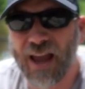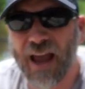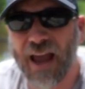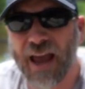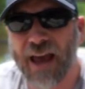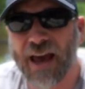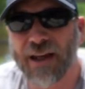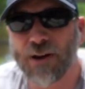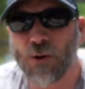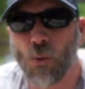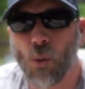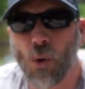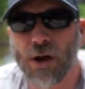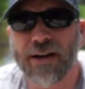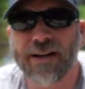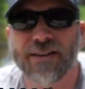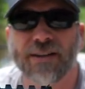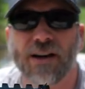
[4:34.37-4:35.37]
and
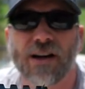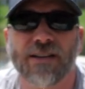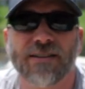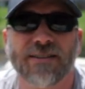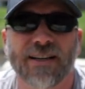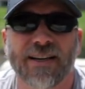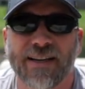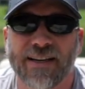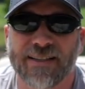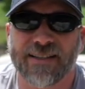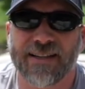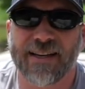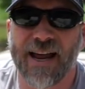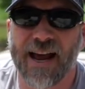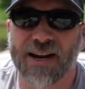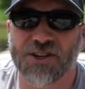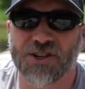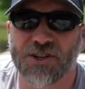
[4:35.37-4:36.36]
what it does is it
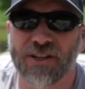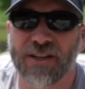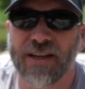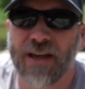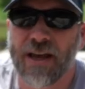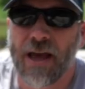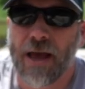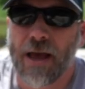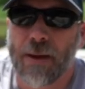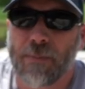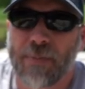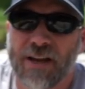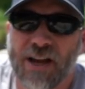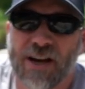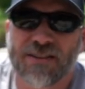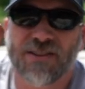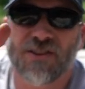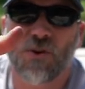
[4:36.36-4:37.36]
actually,
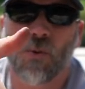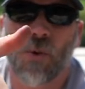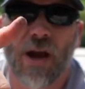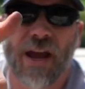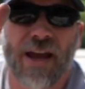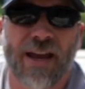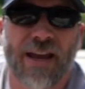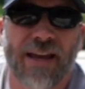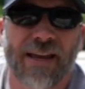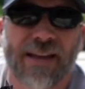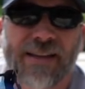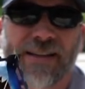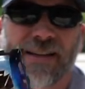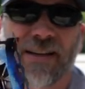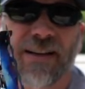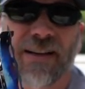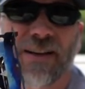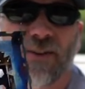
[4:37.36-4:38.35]
because of the way it
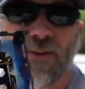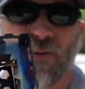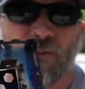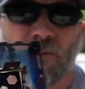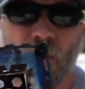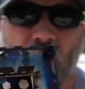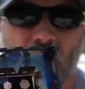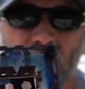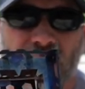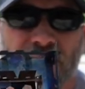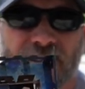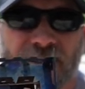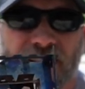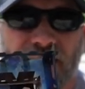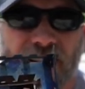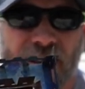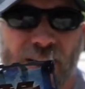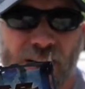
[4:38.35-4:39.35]
funnels
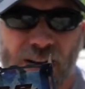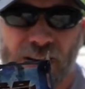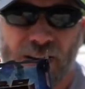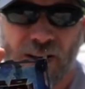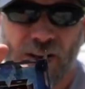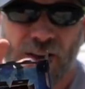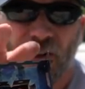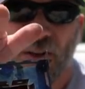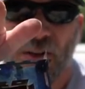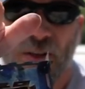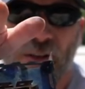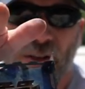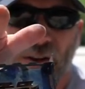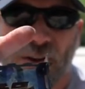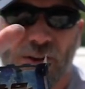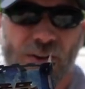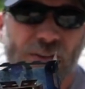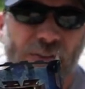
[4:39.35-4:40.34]

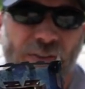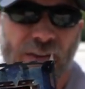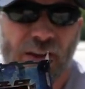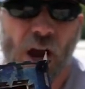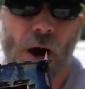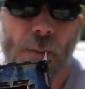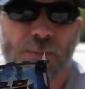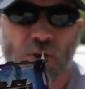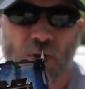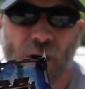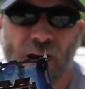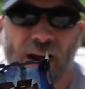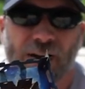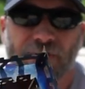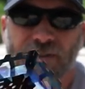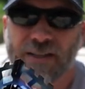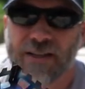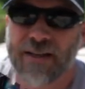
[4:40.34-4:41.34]
the
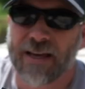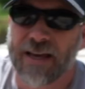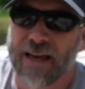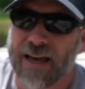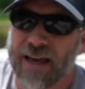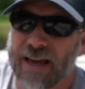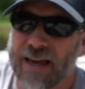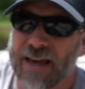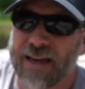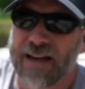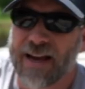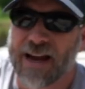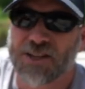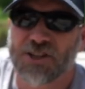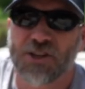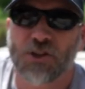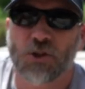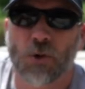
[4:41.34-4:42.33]
updraft, it
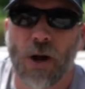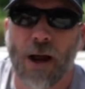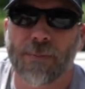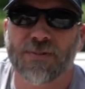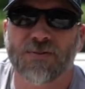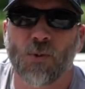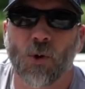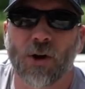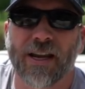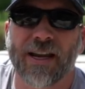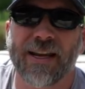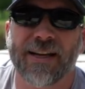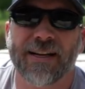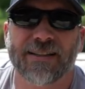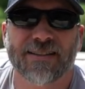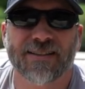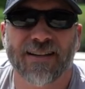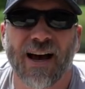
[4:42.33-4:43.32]
actually traps more heat
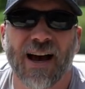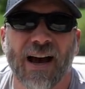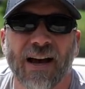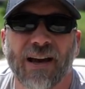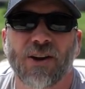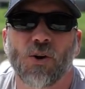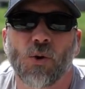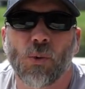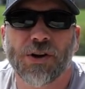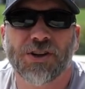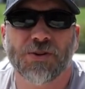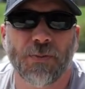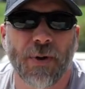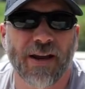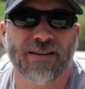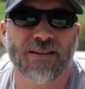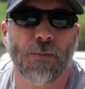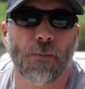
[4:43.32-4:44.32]
inside, which
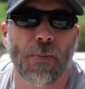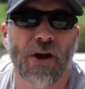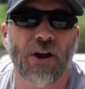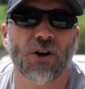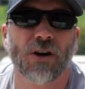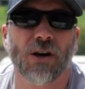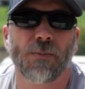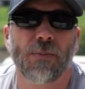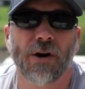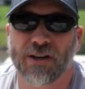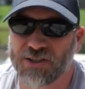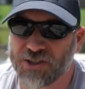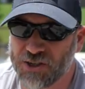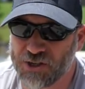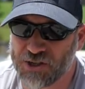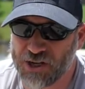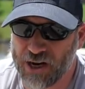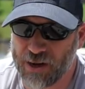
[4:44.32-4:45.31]
makes a better
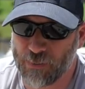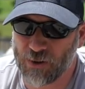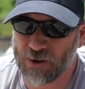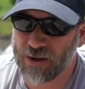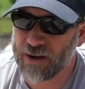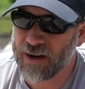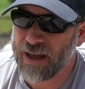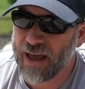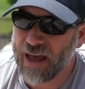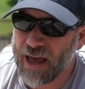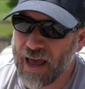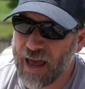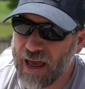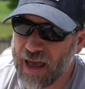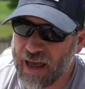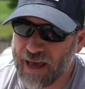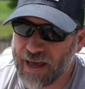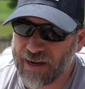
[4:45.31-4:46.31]
combustion chamber
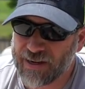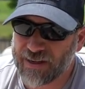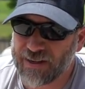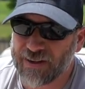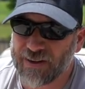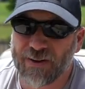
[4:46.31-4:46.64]
and